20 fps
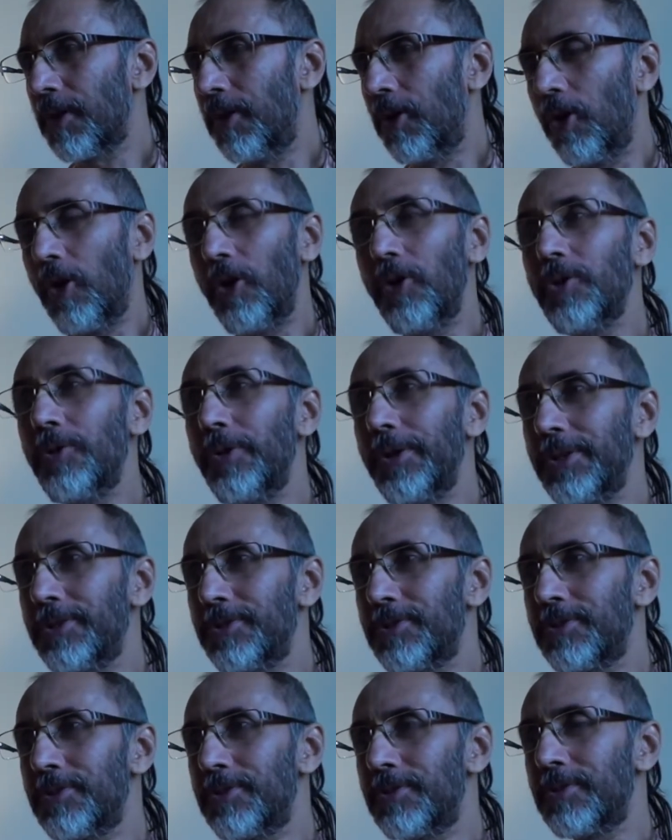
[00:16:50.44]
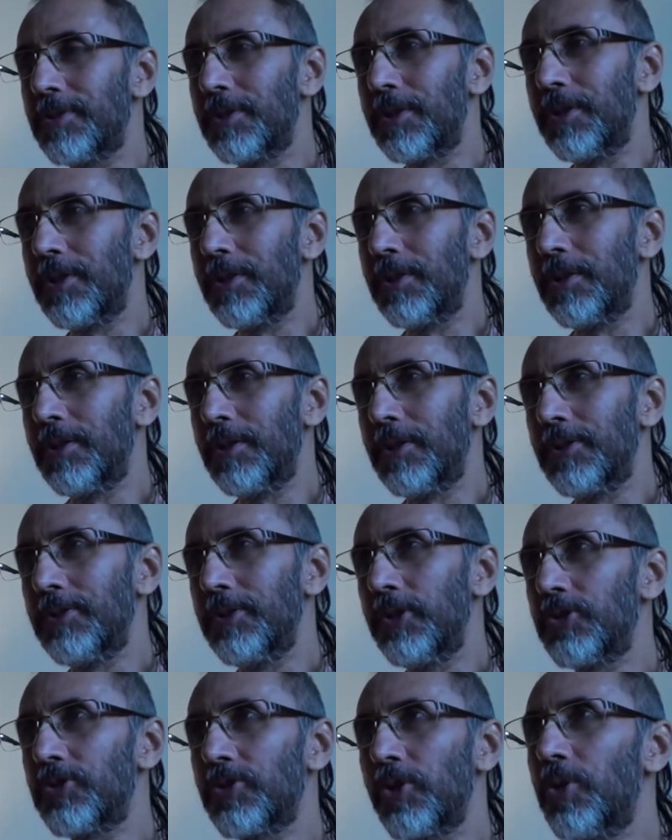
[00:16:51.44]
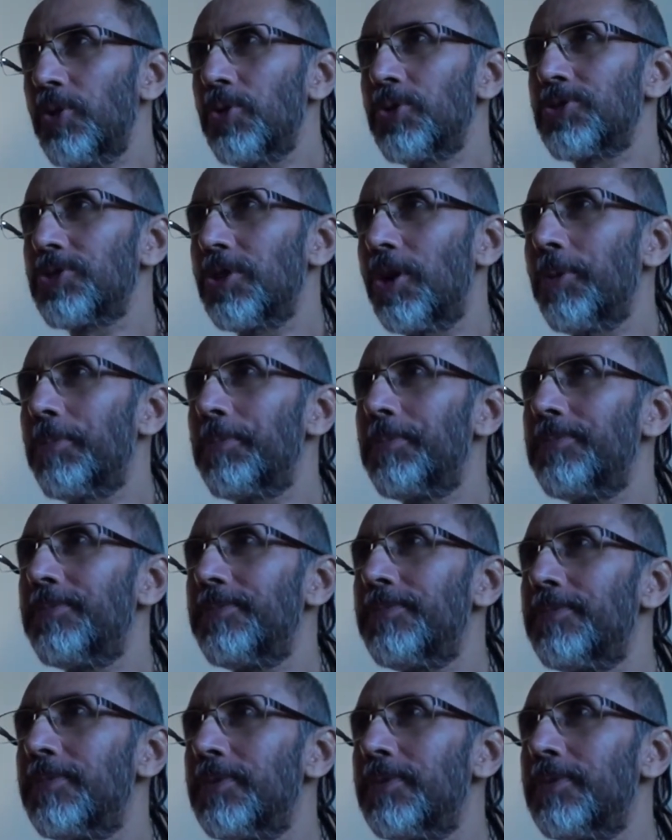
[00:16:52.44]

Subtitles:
are always the source of